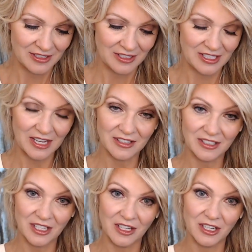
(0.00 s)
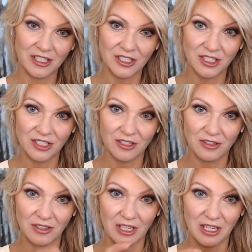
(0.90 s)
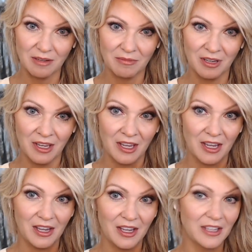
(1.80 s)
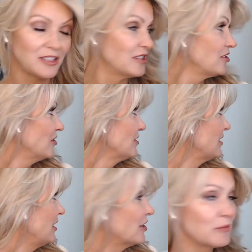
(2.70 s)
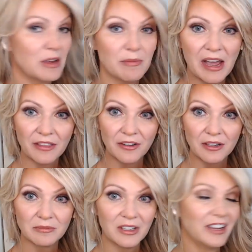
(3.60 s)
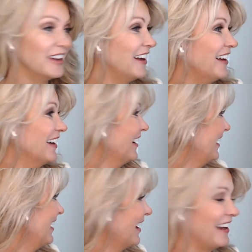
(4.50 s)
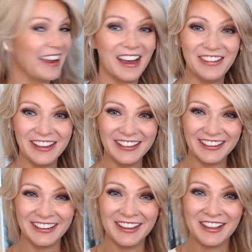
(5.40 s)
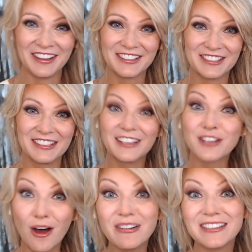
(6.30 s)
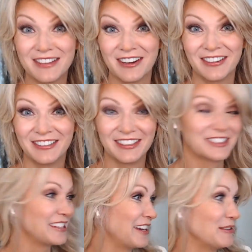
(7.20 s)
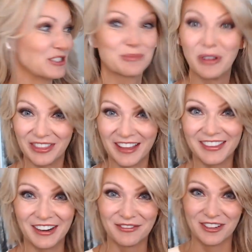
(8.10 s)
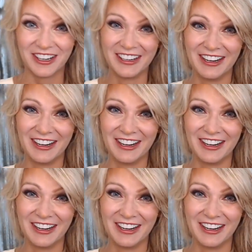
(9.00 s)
Décolletage Cream. And as you can see here in my bathroom, I have it. That's always there. I didn't just put that there for